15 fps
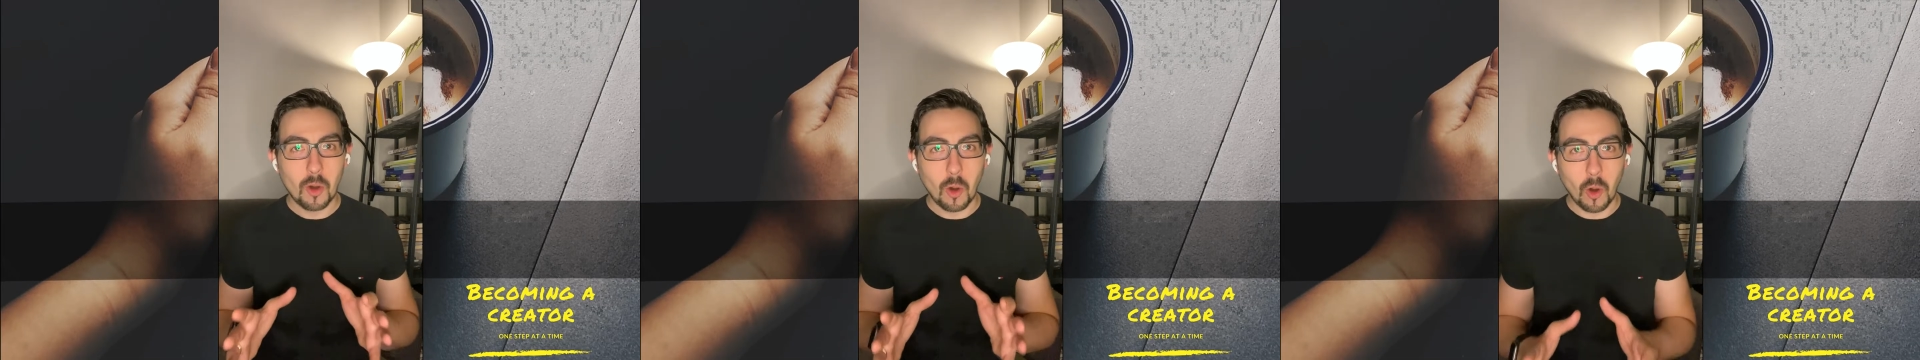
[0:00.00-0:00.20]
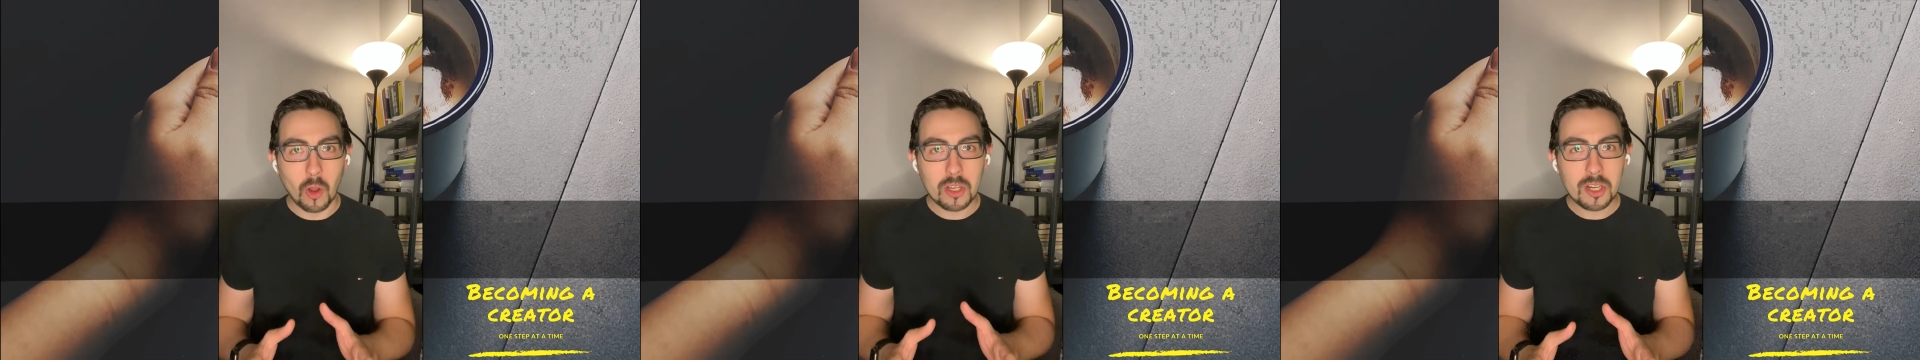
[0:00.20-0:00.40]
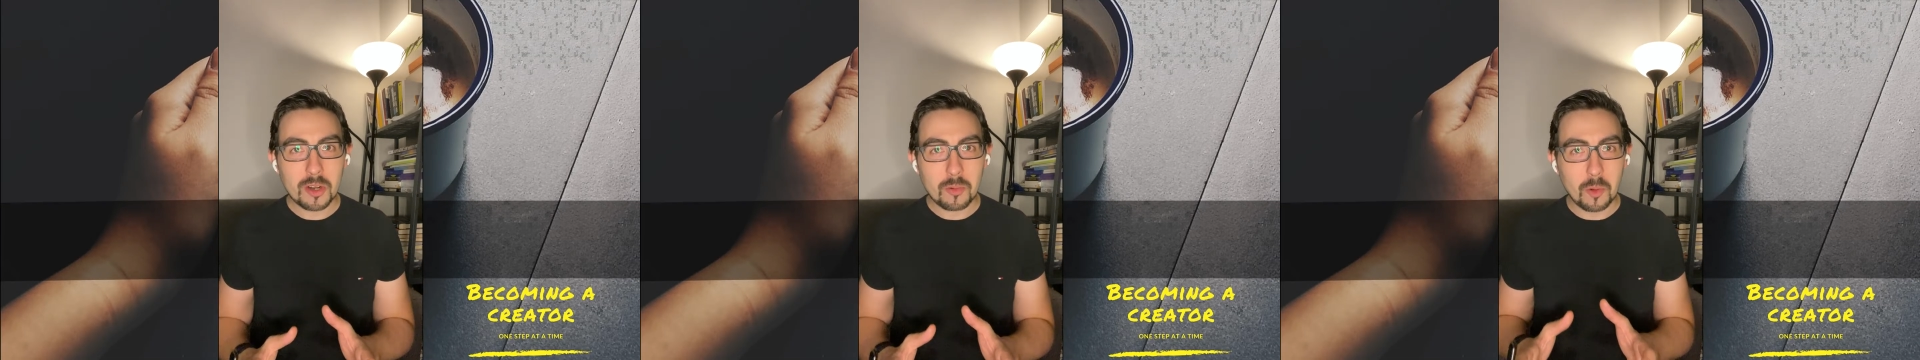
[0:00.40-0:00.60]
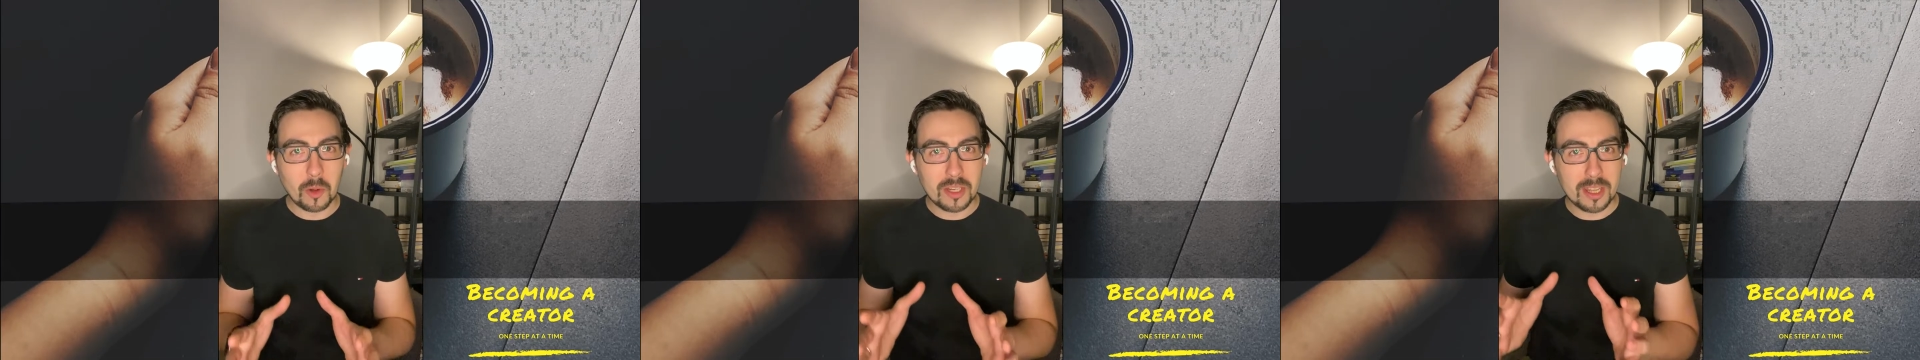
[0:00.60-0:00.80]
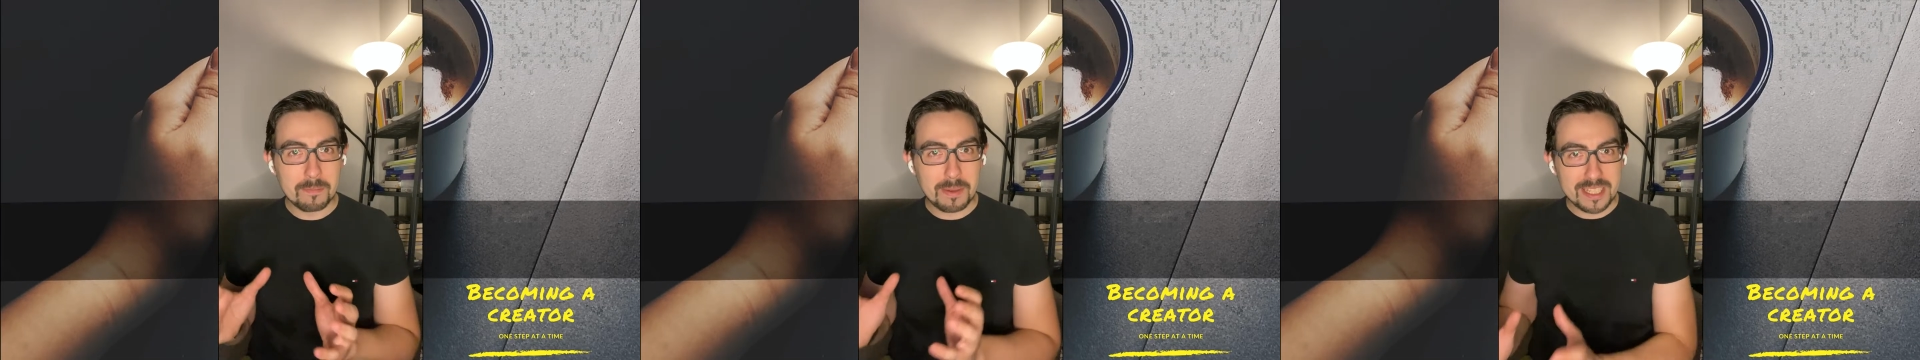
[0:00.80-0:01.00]
Otter,
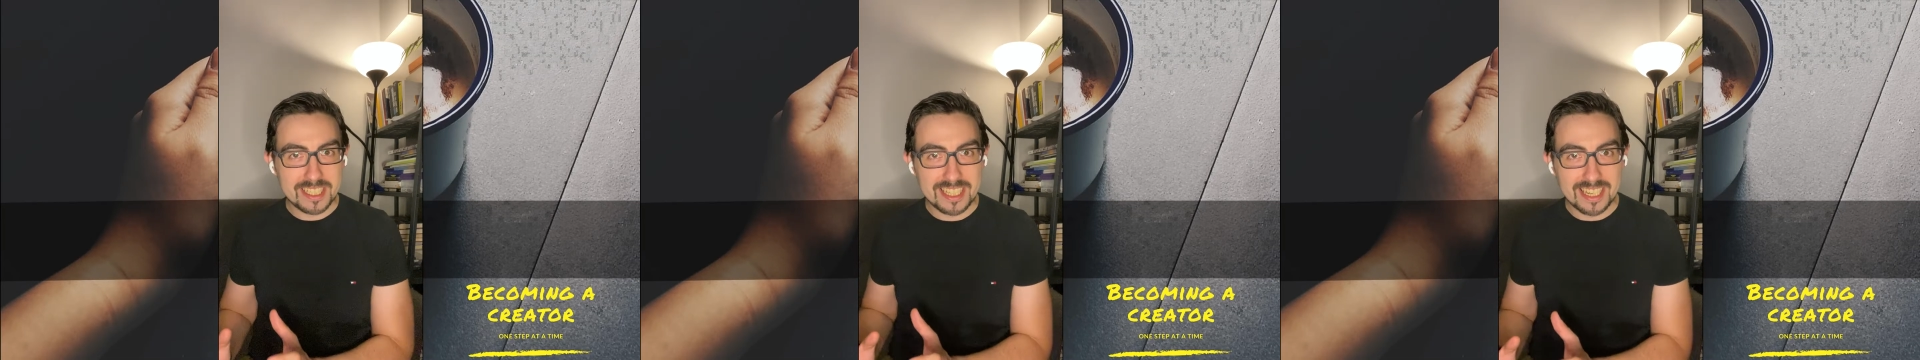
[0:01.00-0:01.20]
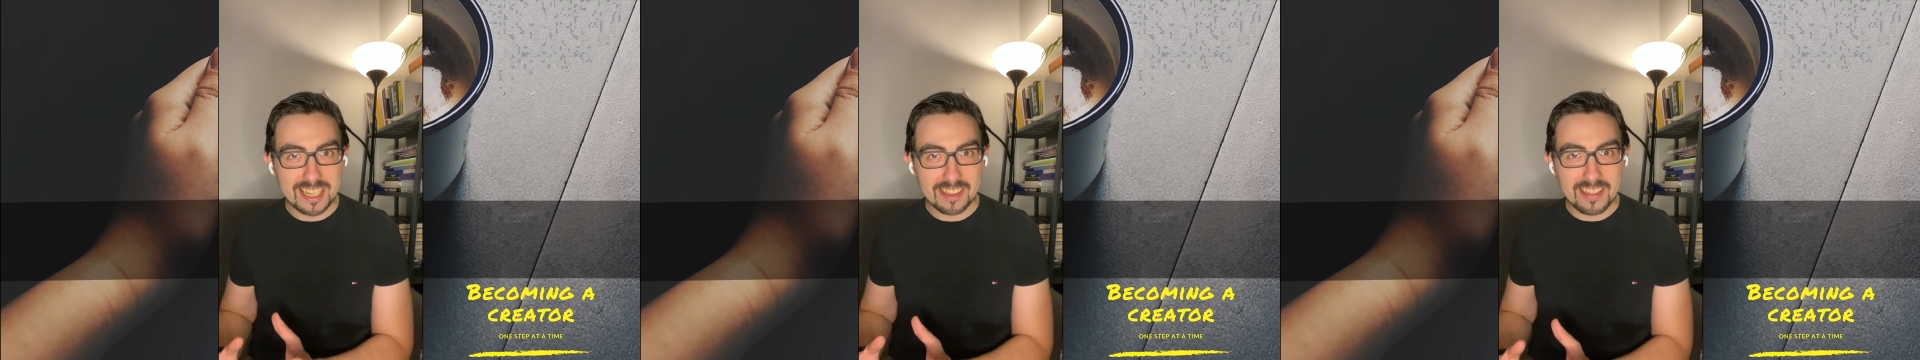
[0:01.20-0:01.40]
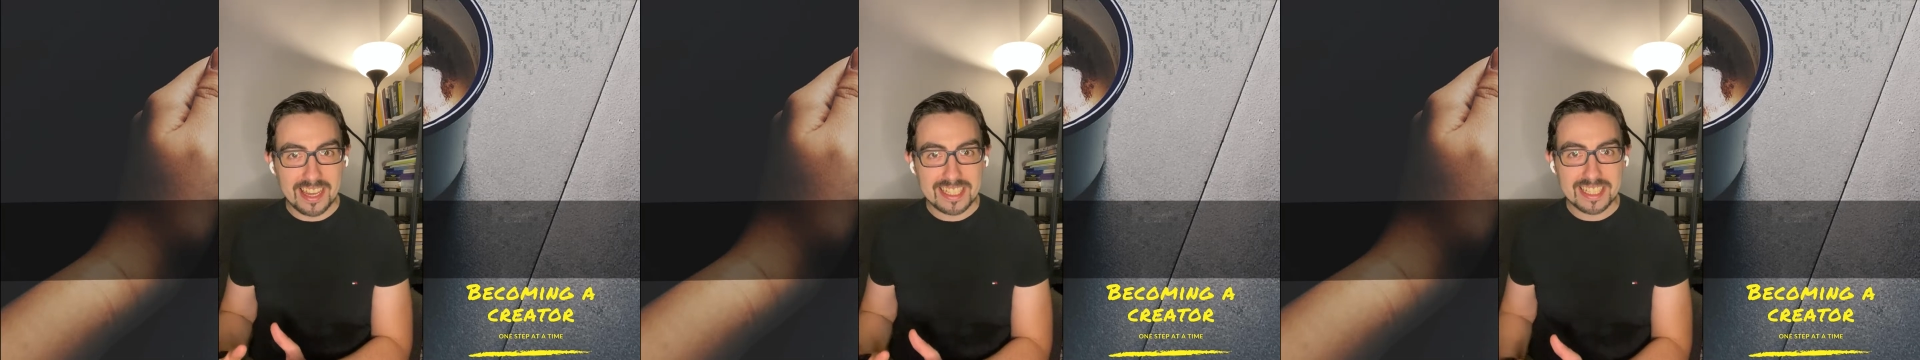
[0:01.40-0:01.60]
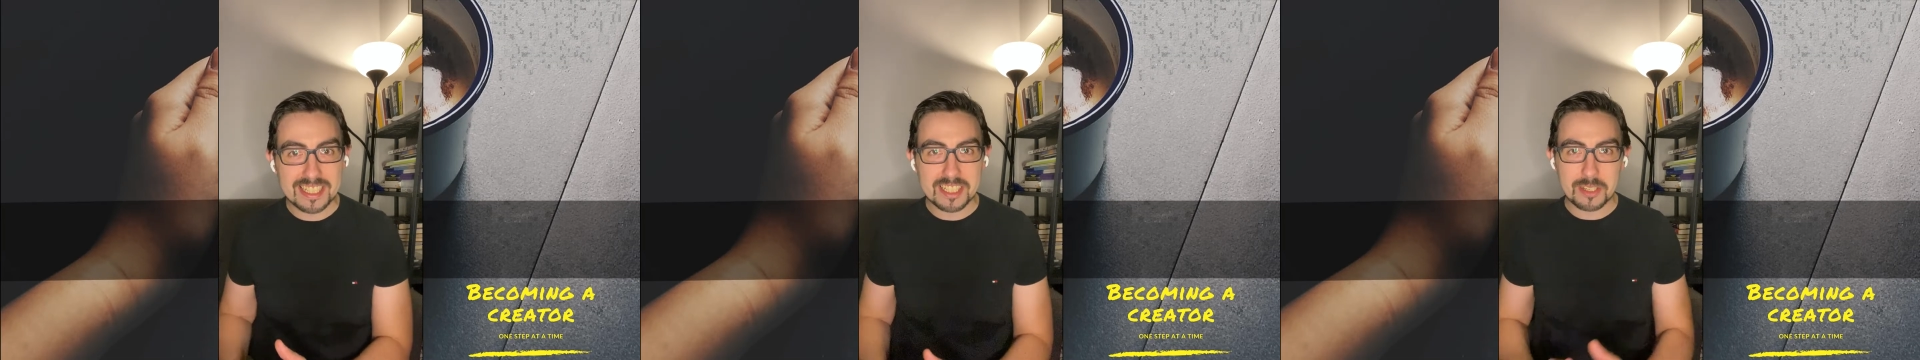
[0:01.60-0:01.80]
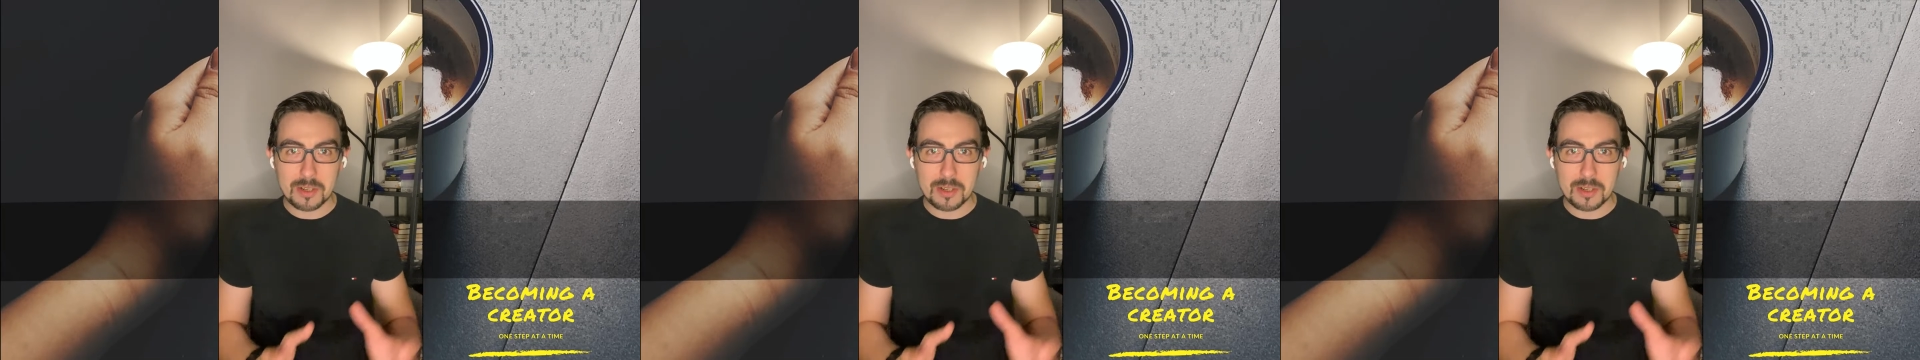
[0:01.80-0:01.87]
what it basically does is